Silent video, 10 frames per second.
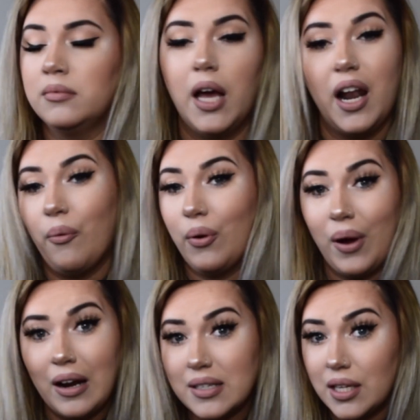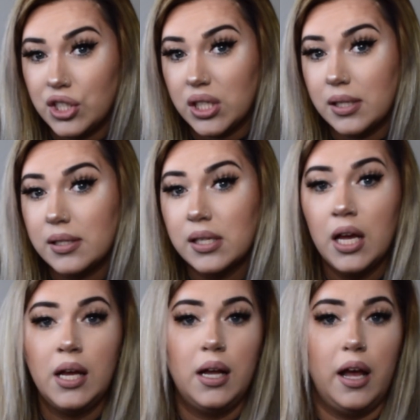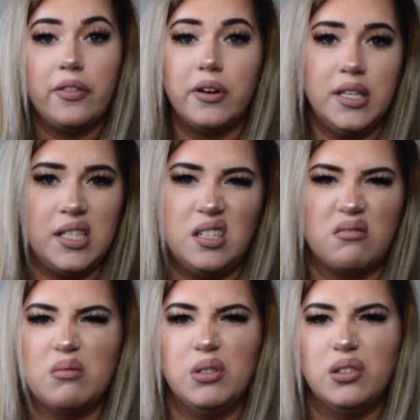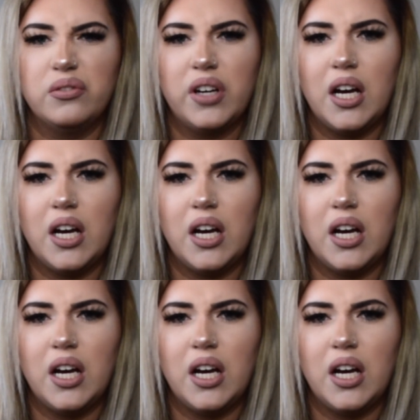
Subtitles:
I don't want to wear extensions and they're easy to remove.